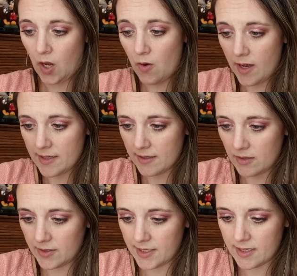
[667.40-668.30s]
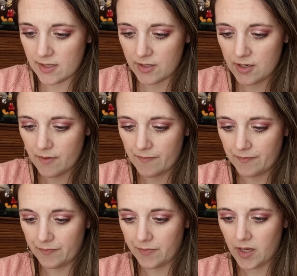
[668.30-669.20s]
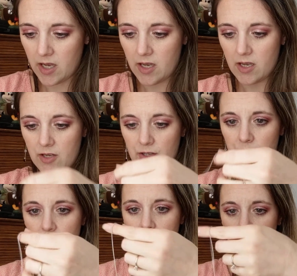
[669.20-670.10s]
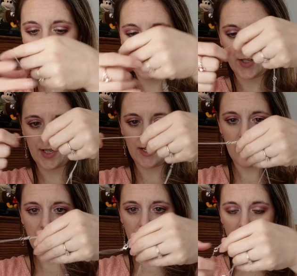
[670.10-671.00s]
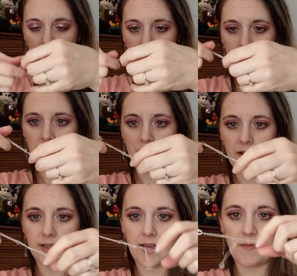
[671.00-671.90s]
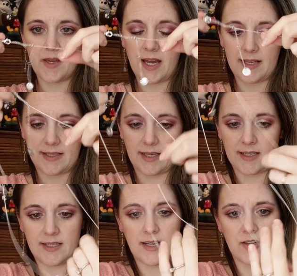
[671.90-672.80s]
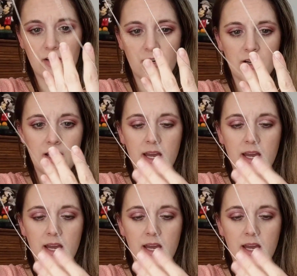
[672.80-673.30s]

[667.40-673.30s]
Oh, it has the little discs too. So, and then there's just another, same thing, has the extender,